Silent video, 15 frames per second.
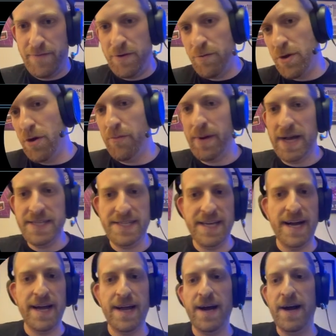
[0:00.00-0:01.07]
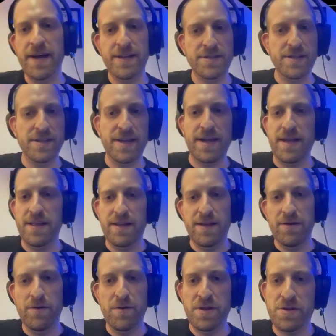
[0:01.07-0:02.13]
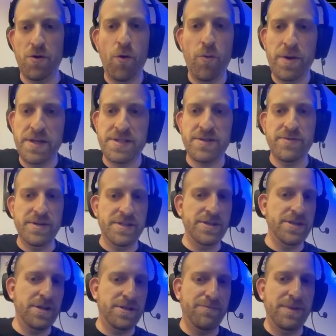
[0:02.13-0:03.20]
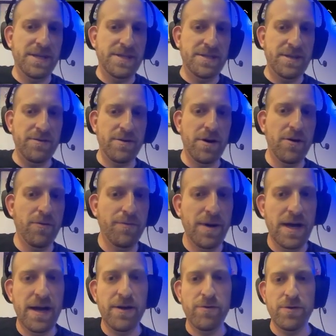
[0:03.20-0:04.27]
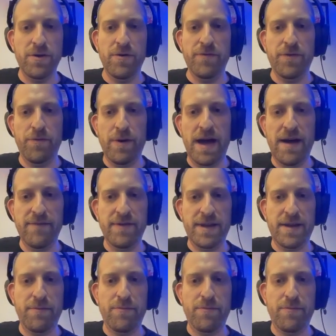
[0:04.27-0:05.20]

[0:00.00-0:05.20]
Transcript: you go by ZII, it's like it's always going to just be 0. But I don't know if you have like a